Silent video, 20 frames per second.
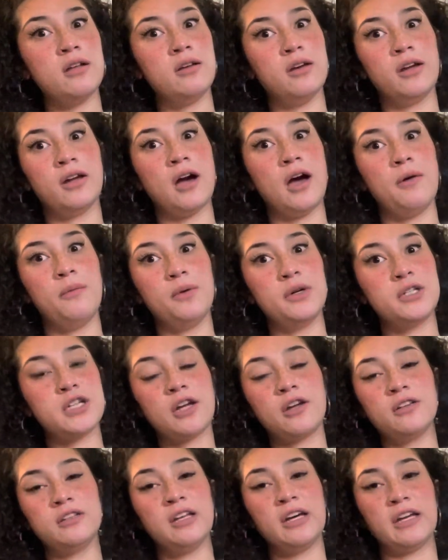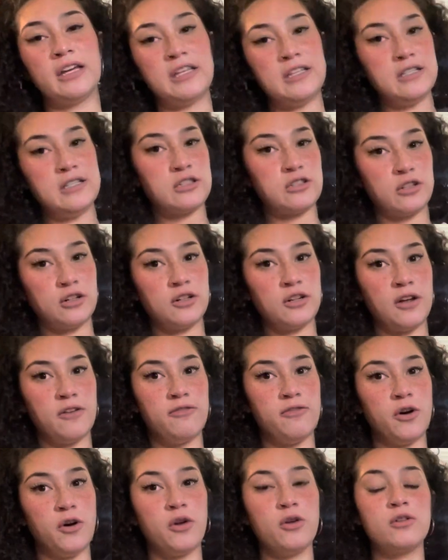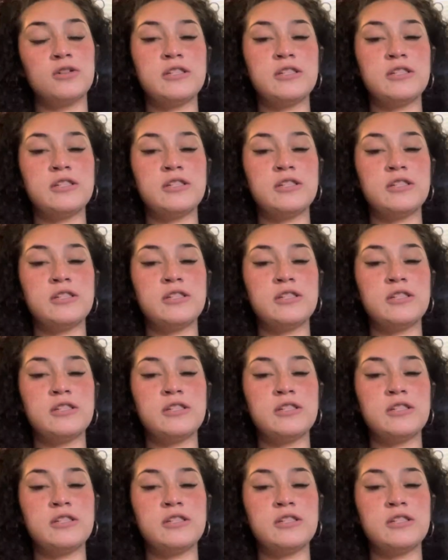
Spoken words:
Like, I wish I could like insert a photo,